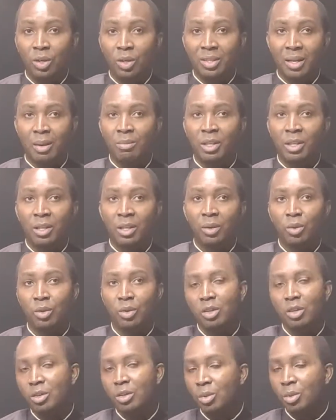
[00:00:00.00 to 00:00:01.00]
something or
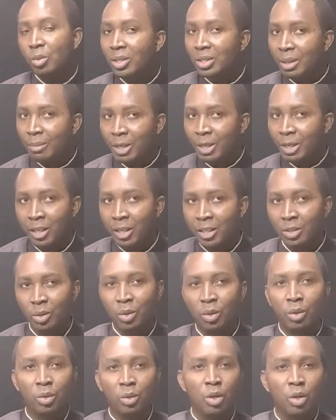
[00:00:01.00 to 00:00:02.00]
to disseminate
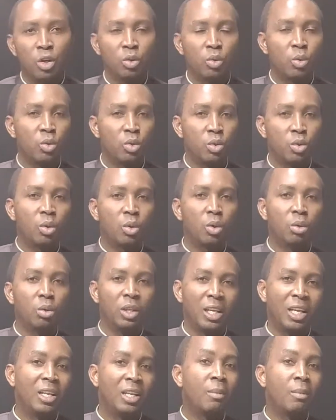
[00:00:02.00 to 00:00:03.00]
or to store
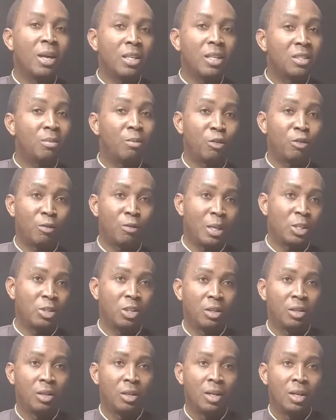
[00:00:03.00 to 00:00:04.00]
and manage
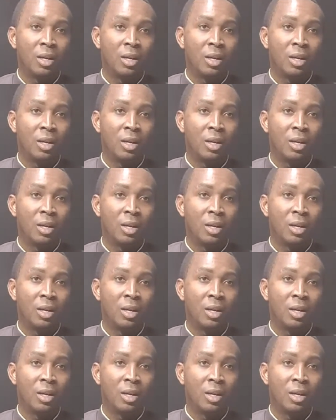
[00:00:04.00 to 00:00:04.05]
information.